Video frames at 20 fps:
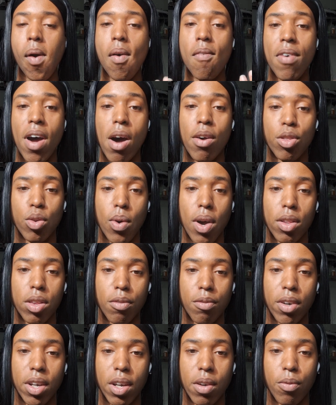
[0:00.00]
found throughout the
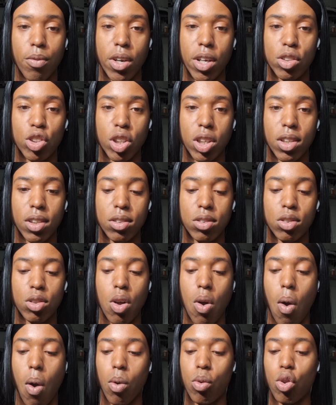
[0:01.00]
freaking regions.
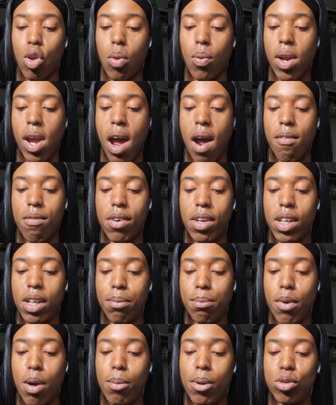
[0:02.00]
Although we have
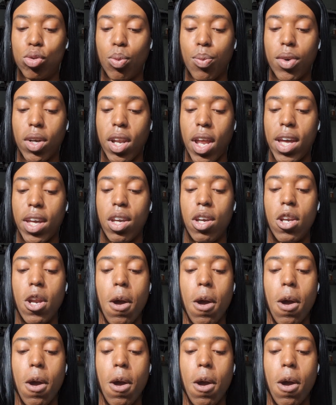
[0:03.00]
freaking moments when we're like,